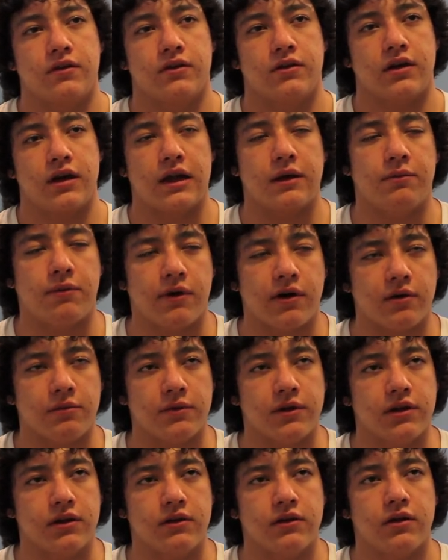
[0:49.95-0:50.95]
And a part of
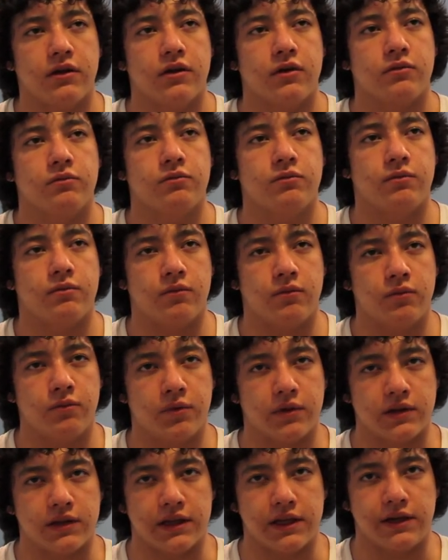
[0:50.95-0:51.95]
me
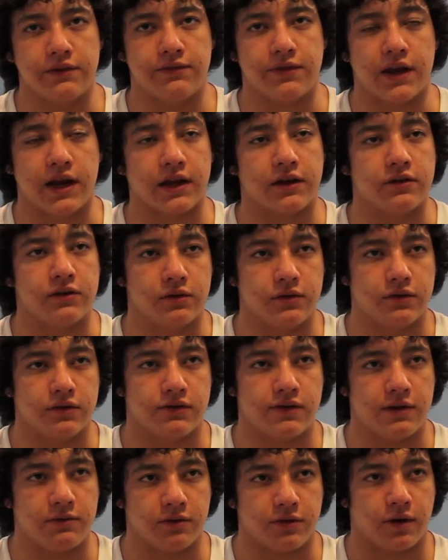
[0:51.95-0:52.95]
believed that I could do the
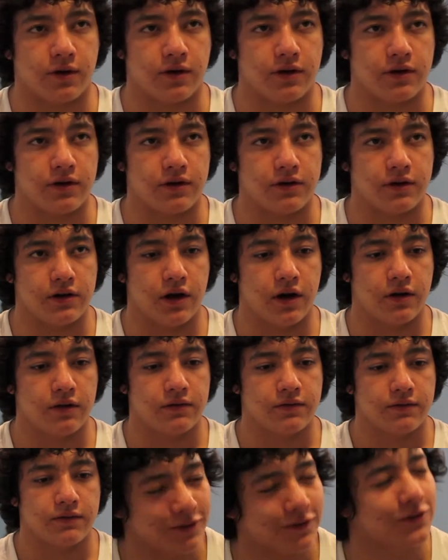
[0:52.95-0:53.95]
same with art, you know?